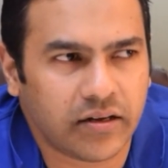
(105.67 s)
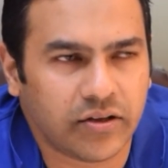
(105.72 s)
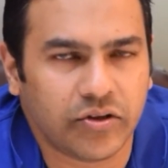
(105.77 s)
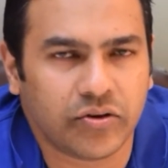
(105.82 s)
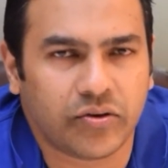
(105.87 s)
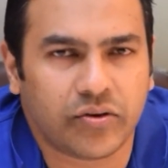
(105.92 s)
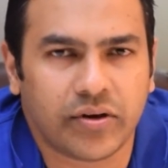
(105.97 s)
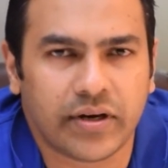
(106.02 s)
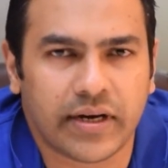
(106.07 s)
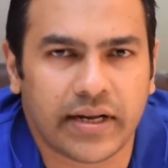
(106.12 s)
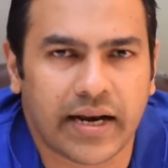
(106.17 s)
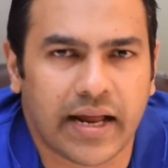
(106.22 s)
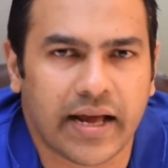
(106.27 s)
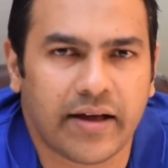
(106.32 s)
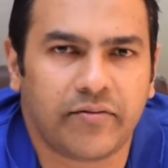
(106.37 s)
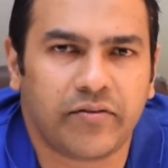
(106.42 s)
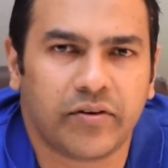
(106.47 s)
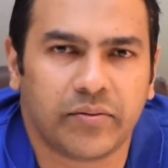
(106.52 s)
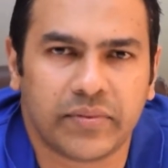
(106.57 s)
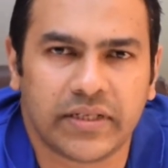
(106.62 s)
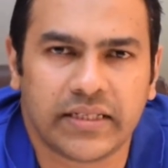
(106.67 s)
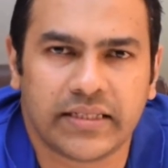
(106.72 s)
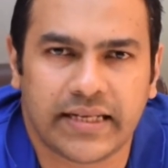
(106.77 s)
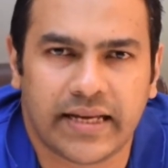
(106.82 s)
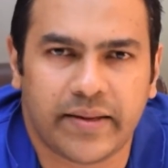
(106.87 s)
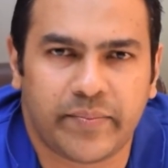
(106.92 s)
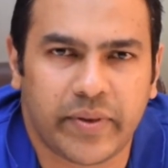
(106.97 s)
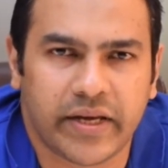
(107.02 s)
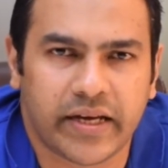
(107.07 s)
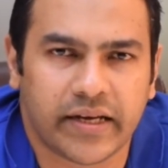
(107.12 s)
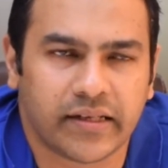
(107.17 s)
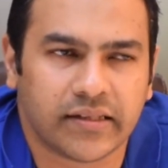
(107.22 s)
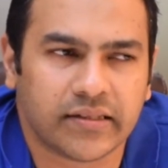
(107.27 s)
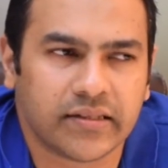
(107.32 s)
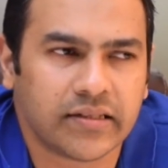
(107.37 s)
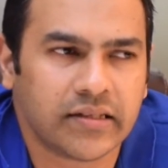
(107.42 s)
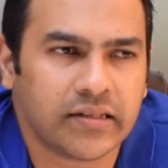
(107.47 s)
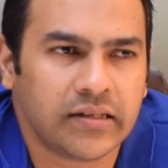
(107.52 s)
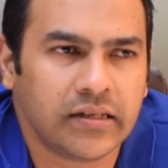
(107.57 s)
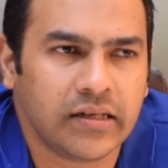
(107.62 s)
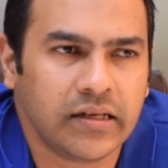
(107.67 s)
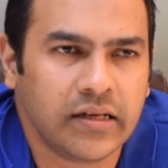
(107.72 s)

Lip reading: you could derive from these APIs.